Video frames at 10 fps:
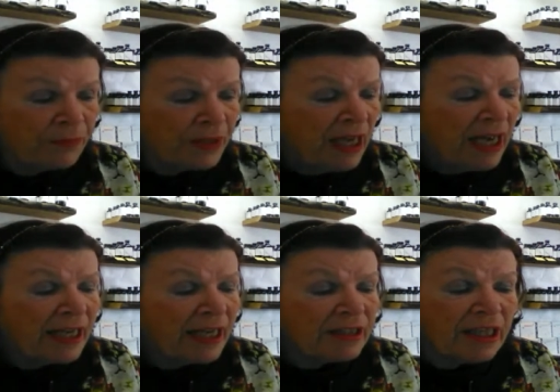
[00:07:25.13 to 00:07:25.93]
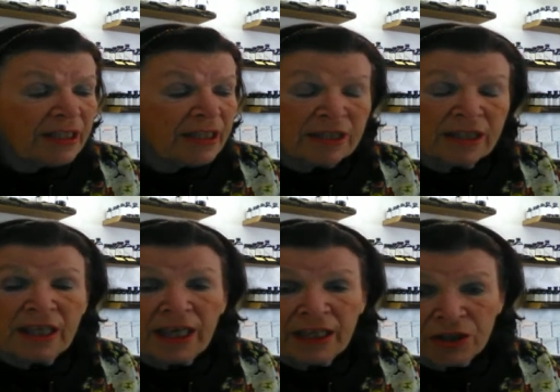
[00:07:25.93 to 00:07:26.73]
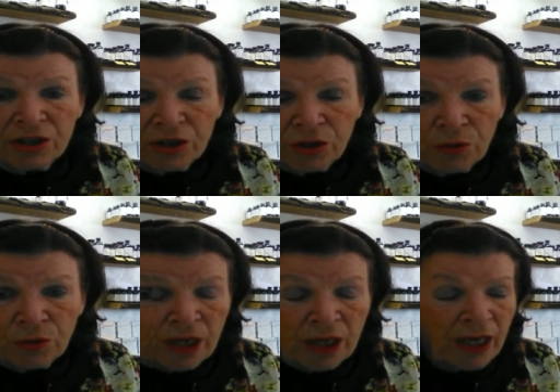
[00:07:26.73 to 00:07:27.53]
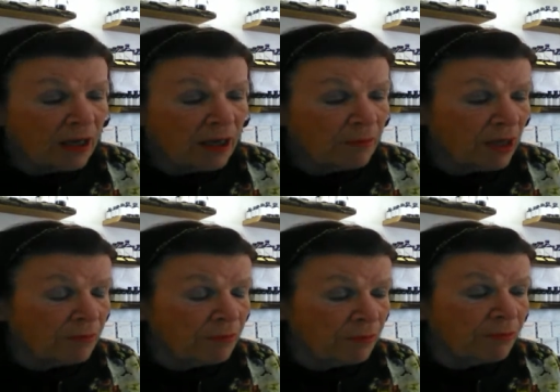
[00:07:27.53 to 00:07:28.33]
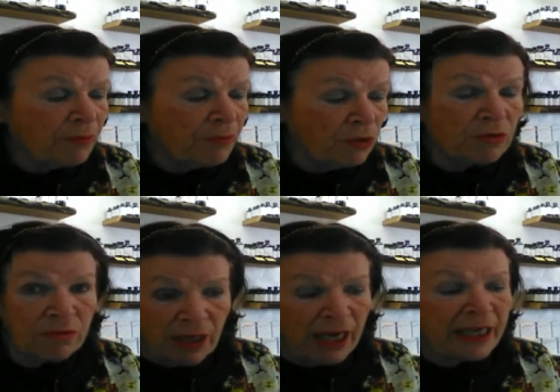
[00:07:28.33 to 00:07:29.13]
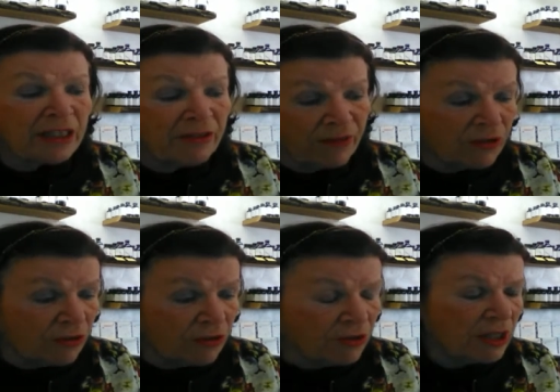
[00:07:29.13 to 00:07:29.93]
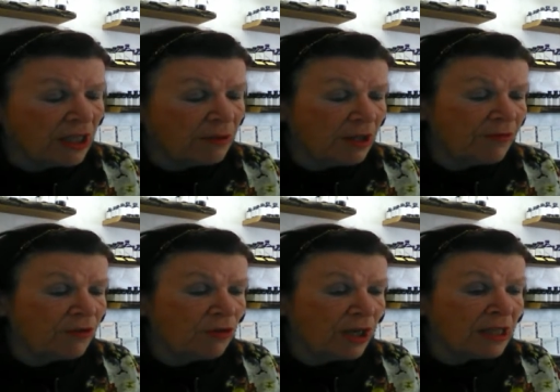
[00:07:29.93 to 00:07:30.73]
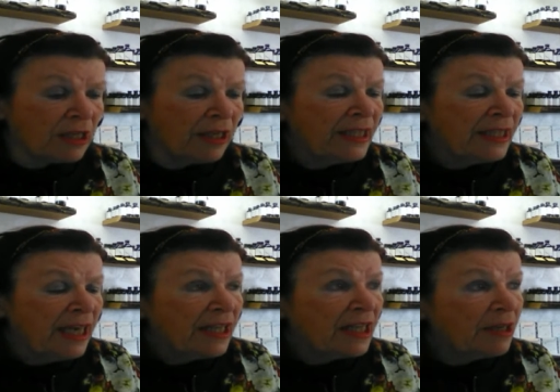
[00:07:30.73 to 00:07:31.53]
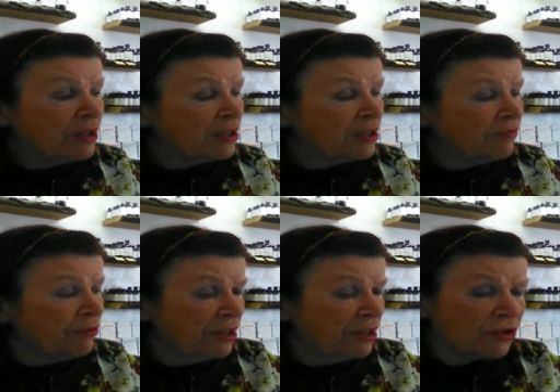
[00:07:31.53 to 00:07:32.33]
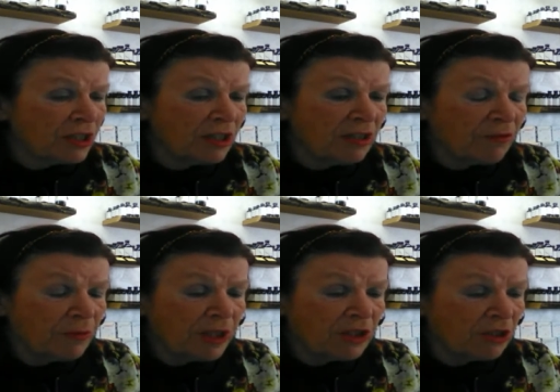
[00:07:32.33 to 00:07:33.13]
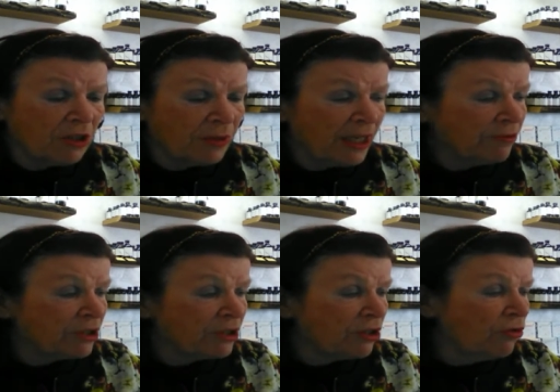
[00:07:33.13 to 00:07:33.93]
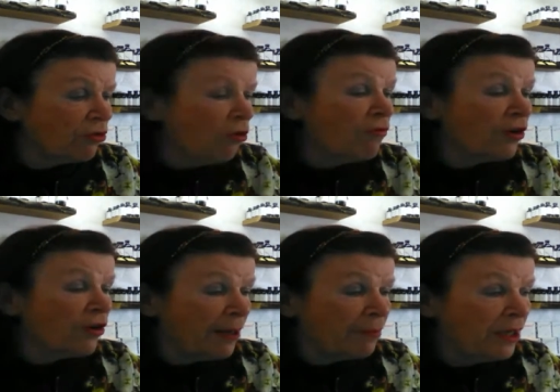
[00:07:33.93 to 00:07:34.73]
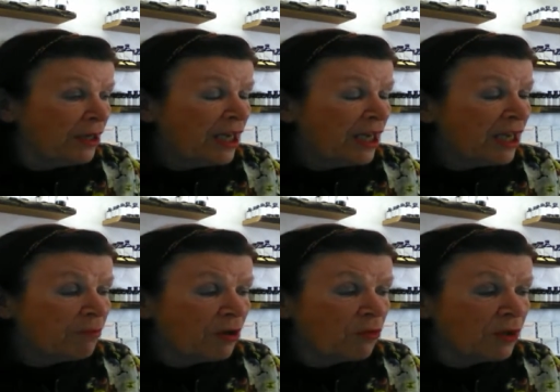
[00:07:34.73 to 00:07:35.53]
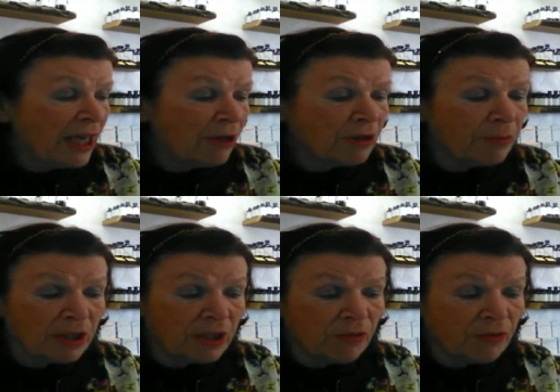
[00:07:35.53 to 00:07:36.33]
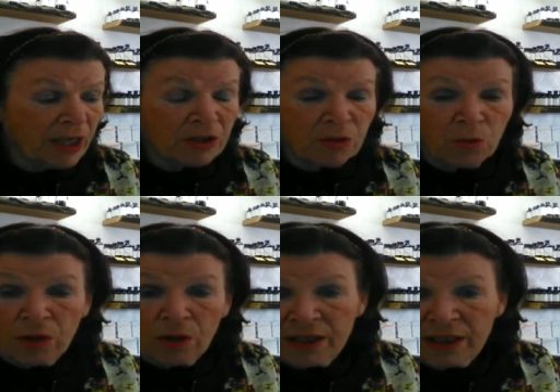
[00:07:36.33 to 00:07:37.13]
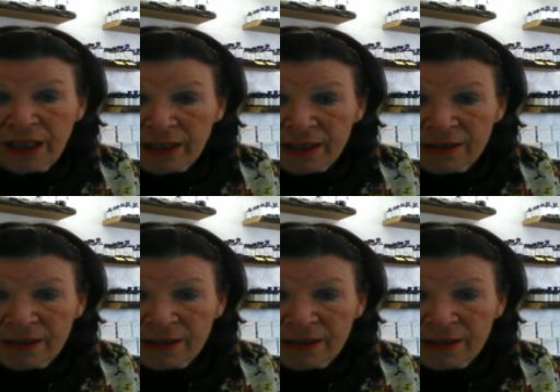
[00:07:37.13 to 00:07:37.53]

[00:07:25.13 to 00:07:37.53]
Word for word: and it's a TH2 um, immune activator, um, if you like. Uh, there's very interesting information coming out or overlap um, with how the body reacts to worms and ticks.